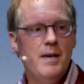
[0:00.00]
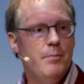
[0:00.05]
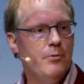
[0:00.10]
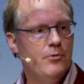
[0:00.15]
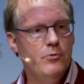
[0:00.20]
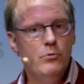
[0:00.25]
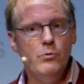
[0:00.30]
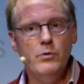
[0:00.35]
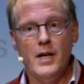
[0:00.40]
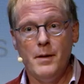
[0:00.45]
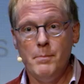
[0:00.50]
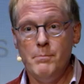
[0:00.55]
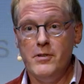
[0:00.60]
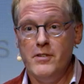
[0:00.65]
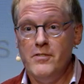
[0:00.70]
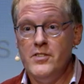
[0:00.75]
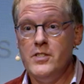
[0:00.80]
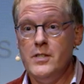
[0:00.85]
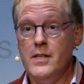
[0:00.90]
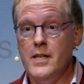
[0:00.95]
able to do like
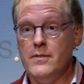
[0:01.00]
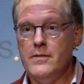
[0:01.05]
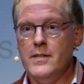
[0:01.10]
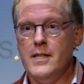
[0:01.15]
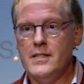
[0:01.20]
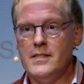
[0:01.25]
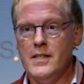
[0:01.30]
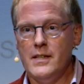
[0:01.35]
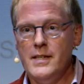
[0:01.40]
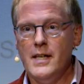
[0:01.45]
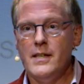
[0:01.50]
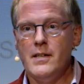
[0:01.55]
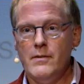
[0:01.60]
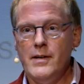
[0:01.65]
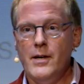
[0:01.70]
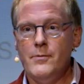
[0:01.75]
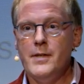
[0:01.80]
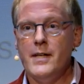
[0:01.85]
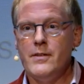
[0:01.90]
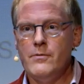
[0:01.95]
privacy and things like that
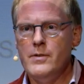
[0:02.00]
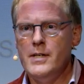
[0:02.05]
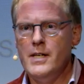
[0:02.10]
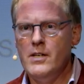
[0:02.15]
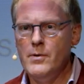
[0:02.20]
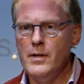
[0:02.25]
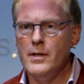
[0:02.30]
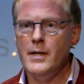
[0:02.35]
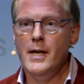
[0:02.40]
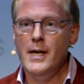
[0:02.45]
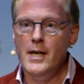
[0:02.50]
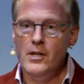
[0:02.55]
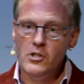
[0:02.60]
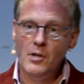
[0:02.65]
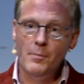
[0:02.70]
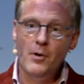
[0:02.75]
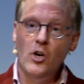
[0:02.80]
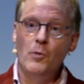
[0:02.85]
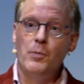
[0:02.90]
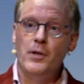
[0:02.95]
around that really well. So
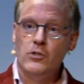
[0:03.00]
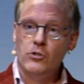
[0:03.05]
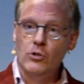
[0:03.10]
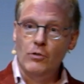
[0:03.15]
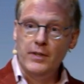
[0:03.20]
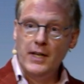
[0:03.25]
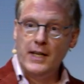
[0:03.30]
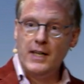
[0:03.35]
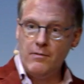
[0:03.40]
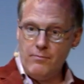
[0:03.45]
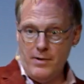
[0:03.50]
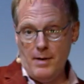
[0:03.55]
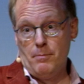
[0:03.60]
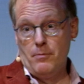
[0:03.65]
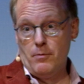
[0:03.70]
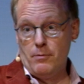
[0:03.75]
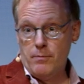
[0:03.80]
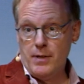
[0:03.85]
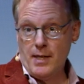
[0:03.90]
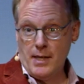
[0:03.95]
I'm hoping sort of like it
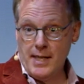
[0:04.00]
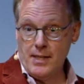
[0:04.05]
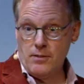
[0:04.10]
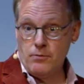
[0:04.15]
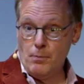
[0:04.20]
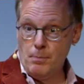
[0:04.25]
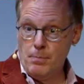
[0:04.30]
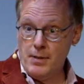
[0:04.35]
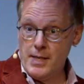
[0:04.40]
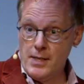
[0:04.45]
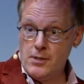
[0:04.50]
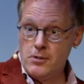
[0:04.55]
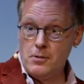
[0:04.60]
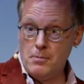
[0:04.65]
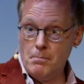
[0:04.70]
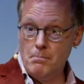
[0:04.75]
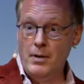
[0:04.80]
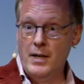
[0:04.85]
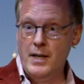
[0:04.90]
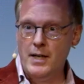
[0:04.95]
rep gets replaced
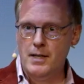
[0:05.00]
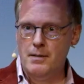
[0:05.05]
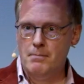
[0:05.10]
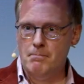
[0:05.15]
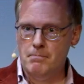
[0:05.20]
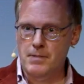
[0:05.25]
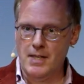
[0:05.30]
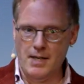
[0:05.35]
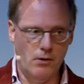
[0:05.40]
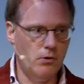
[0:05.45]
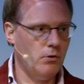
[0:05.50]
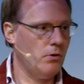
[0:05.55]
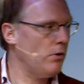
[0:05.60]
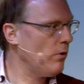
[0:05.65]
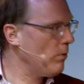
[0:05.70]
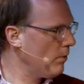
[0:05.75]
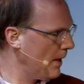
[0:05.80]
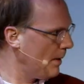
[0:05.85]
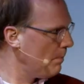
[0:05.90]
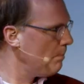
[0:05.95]
by, yeah, or,
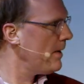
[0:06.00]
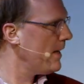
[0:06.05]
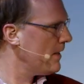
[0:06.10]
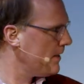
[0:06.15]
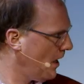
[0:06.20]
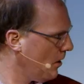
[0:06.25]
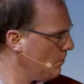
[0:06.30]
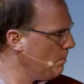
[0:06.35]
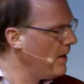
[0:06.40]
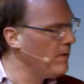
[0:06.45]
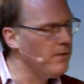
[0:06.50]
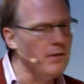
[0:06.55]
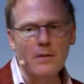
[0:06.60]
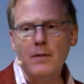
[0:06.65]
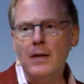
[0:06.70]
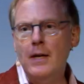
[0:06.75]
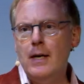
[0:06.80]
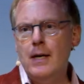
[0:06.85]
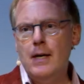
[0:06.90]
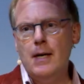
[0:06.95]
or get
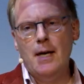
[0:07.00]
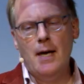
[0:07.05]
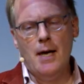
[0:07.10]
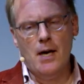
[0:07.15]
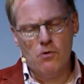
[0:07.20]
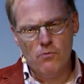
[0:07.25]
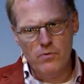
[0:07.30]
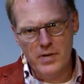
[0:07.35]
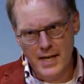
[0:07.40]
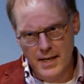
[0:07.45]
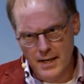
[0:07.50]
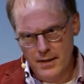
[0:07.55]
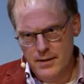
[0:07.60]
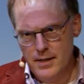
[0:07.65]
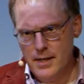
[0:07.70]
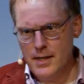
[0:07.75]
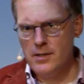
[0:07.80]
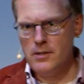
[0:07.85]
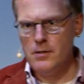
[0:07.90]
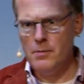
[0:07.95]
augmented.
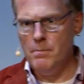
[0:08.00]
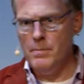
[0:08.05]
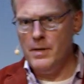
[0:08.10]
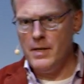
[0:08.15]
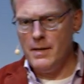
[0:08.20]
Reality is,